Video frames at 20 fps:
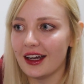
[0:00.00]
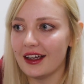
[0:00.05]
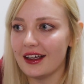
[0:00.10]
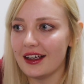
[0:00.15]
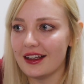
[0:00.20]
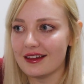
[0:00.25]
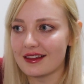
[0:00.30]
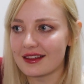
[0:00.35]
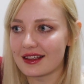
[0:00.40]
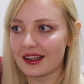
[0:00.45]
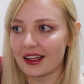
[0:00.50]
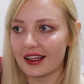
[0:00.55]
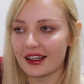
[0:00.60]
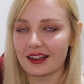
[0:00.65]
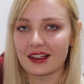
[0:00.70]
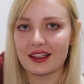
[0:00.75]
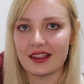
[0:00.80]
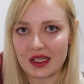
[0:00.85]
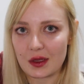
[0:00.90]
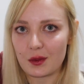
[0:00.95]
into like
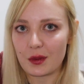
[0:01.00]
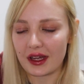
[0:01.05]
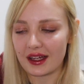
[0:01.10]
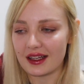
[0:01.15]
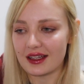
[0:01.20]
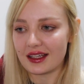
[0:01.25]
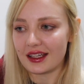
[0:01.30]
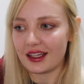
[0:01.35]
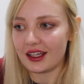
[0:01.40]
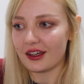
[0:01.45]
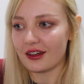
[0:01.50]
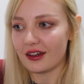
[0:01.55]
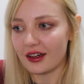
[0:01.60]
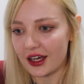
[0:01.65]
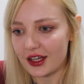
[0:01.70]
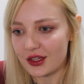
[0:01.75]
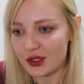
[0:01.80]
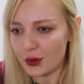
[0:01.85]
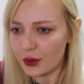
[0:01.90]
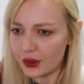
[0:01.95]
the deep end here.
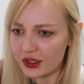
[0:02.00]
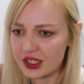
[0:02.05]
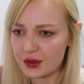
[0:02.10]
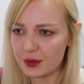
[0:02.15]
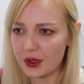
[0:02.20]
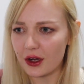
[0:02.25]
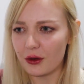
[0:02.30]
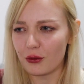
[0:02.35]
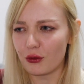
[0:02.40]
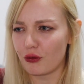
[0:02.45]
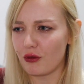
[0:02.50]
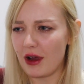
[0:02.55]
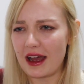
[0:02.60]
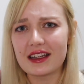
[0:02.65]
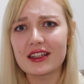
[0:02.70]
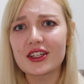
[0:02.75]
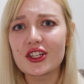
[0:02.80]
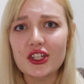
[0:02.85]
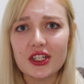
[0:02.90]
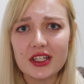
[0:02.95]
I talked about
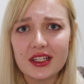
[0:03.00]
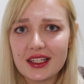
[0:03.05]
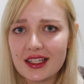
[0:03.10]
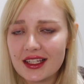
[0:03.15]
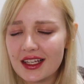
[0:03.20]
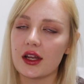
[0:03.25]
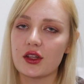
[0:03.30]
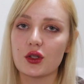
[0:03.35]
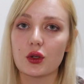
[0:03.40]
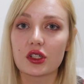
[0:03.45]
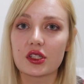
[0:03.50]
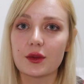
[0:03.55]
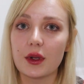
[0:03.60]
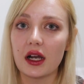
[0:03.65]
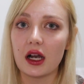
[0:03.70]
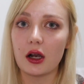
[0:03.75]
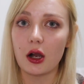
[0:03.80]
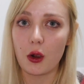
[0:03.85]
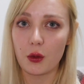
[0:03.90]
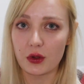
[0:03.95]
radishes. I talked
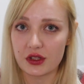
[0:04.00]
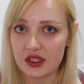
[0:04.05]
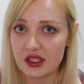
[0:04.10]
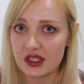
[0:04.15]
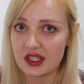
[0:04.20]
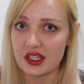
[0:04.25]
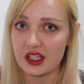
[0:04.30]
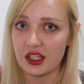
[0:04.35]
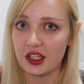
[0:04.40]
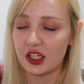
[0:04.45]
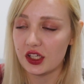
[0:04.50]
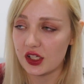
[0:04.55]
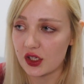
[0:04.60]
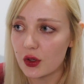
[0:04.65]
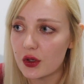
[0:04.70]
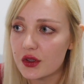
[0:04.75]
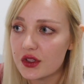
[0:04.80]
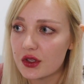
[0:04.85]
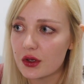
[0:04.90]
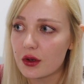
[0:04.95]
about how I wanted to see
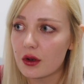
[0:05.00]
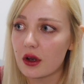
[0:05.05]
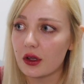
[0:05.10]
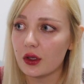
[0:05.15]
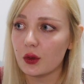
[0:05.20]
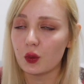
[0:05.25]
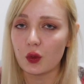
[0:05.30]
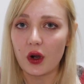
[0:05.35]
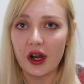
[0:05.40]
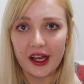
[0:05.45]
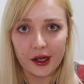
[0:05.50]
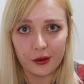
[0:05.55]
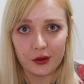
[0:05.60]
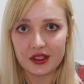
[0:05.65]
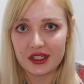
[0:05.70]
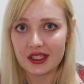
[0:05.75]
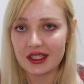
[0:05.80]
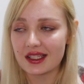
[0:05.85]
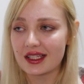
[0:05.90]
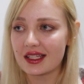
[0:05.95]
Kyoto and why I
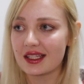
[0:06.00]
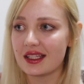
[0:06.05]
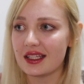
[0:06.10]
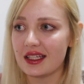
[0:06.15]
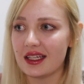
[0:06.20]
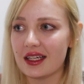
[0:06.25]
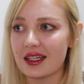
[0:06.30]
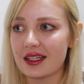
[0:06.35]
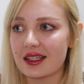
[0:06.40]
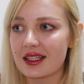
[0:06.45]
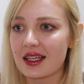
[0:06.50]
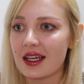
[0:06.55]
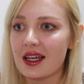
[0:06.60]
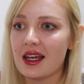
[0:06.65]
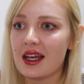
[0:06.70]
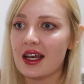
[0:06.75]
wanted to see it.